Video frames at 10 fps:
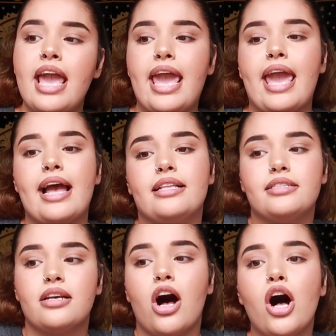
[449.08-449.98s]

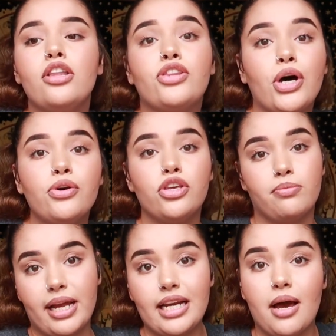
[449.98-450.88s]
And although you
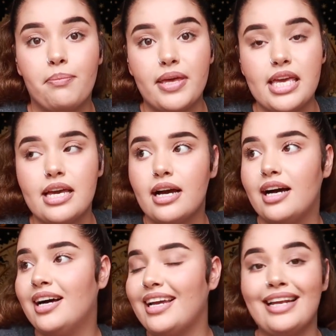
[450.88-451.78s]
might not be
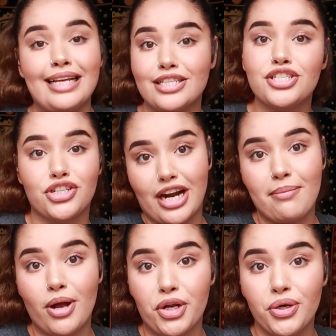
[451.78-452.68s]
an Instagram
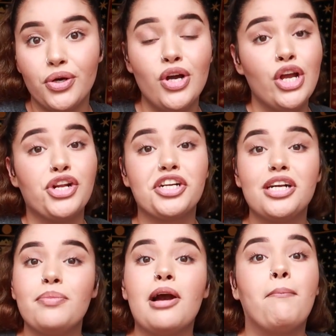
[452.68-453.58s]
model, you're
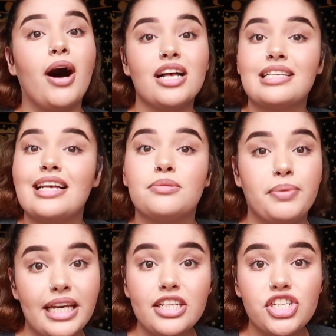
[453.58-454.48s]
gonna be a boss ass
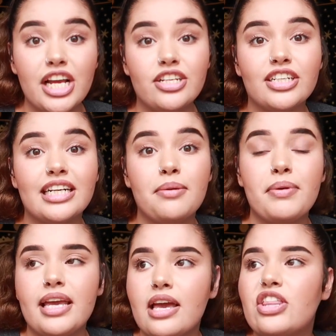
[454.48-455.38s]
bitch, and you're gonna
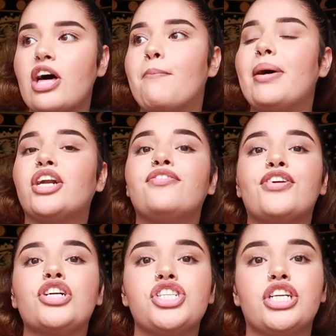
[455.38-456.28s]
be a better
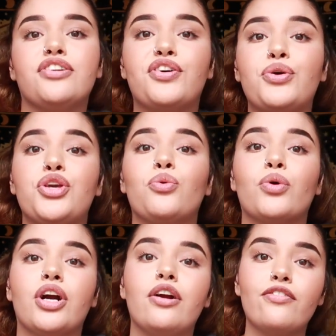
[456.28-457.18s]
version of who you
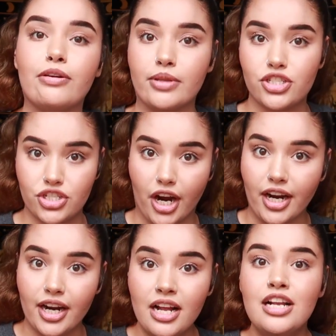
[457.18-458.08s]
were from the
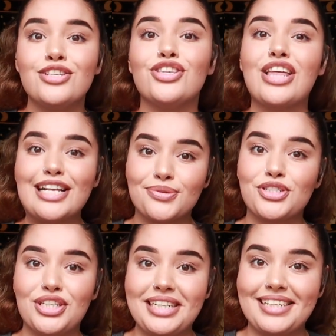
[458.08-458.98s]
start. So that's
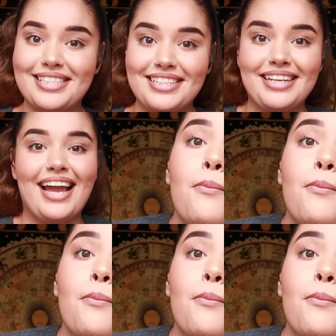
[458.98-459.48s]
what you need to see.